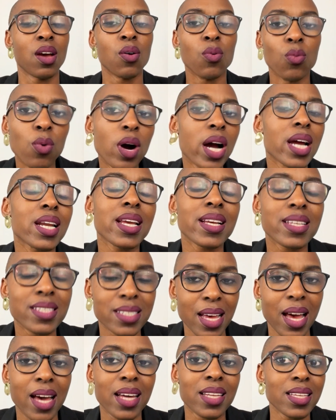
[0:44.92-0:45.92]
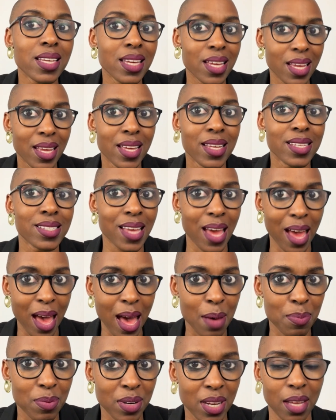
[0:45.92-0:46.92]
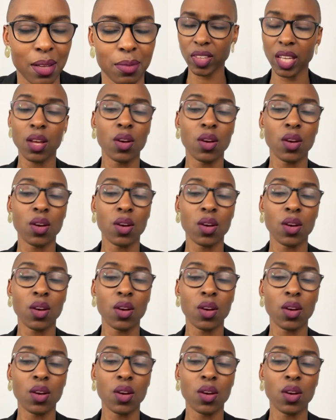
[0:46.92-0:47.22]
What exactly is happening?